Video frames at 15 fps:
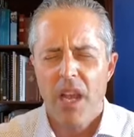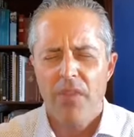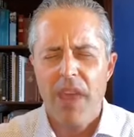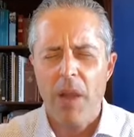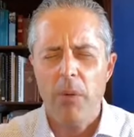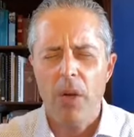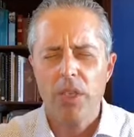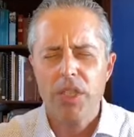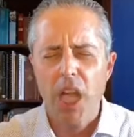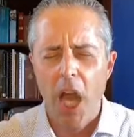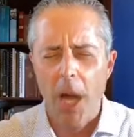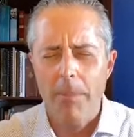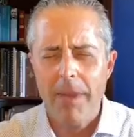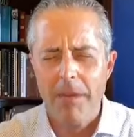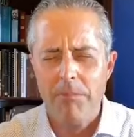They will
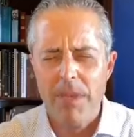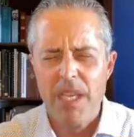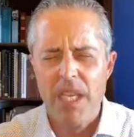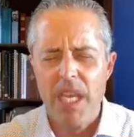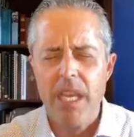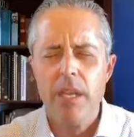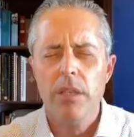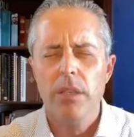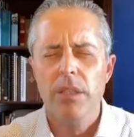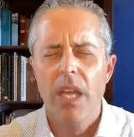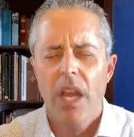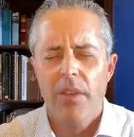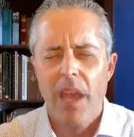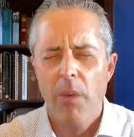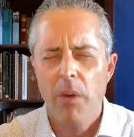come and be healed.
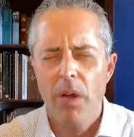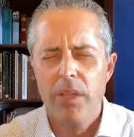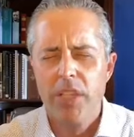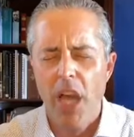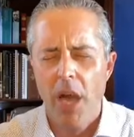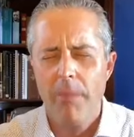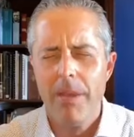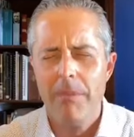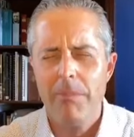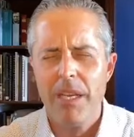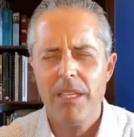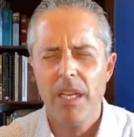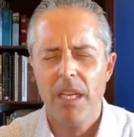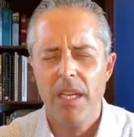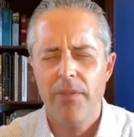They will come and
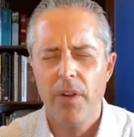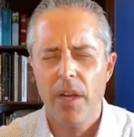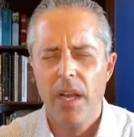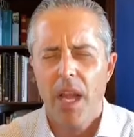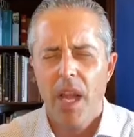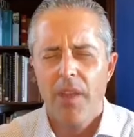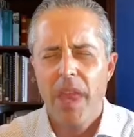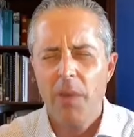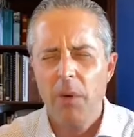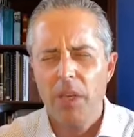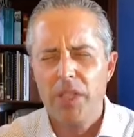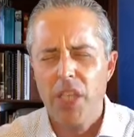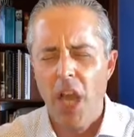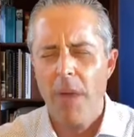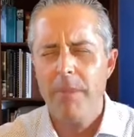be delivered. They
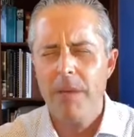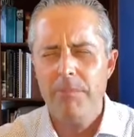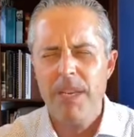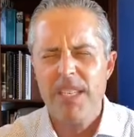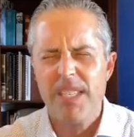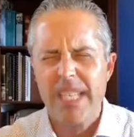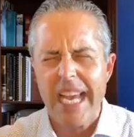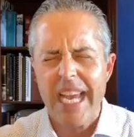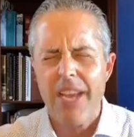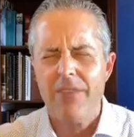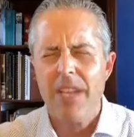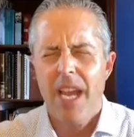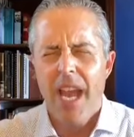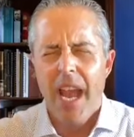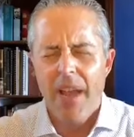will come and be
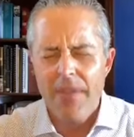saved.